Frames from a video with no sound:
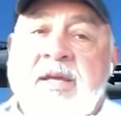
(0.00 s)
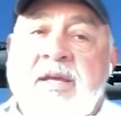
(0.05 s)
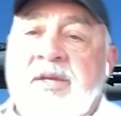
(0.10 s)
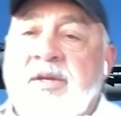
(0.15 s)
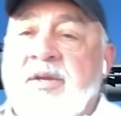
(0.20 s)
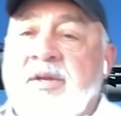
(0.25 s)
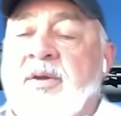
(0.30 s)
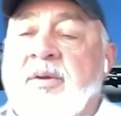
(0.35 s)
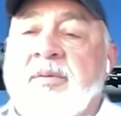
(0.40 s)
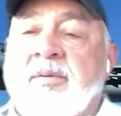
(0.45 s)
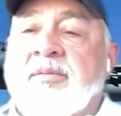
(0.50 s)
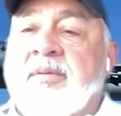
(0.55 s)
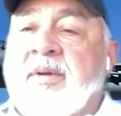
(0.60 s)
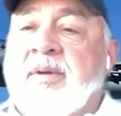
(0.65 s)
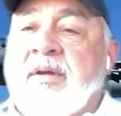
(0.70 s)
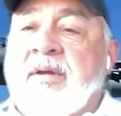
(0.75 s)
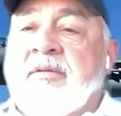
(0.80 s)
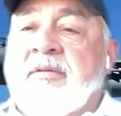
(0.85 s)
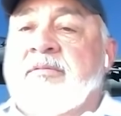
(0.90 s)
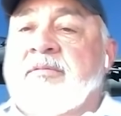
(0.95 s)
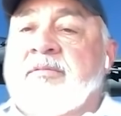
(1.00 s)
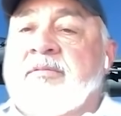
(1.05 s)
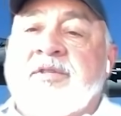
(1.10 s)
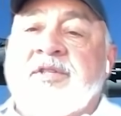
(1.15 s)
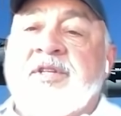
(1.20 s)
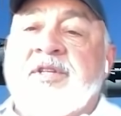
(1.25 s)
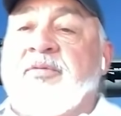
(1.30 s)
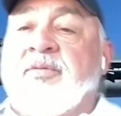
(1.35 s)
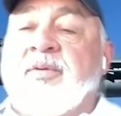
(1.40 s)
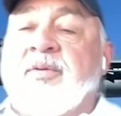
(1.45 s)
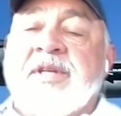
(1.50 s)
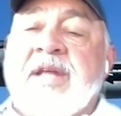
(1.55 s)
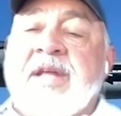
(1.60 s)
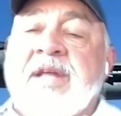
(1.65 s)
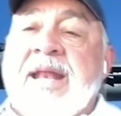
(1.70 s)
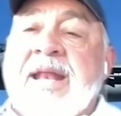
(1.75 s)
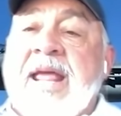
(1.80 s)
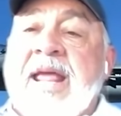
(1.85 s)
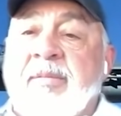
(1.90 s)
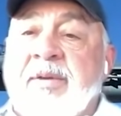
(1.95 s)
You know, uh, different
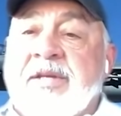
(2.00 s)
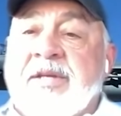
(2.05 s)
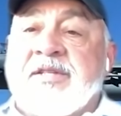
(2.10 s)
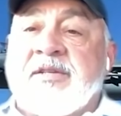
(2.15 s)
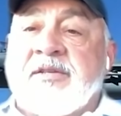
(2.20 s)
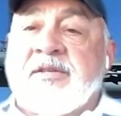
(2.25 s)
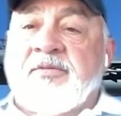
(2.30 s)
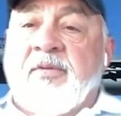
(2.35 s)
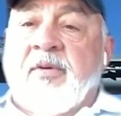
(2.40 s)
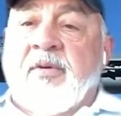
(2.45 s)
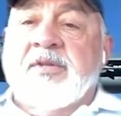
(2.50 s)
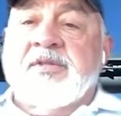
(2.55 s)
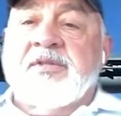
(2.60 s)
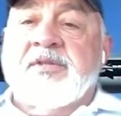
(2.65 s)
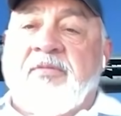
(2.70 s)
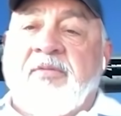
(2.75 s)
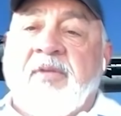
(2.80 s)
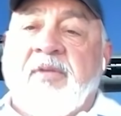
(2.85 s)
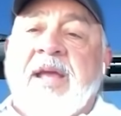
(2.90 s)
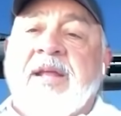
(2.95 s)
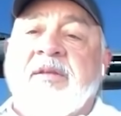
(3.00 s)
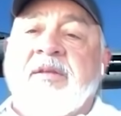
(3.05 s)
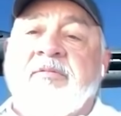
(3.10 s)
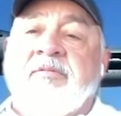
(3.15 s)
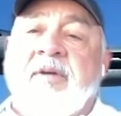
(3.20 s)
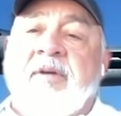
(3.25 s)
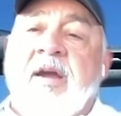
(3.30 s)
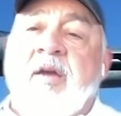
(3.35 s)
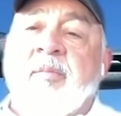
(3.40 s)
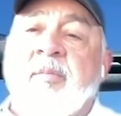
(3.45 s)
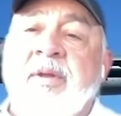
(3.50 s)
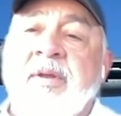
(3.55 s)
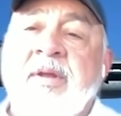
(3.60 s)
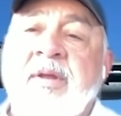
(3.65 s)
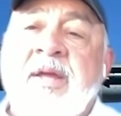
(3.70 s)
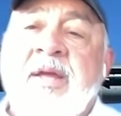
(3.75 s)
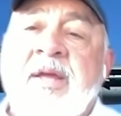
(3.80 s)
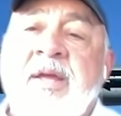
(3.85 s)
dynamics as far as the flight environment.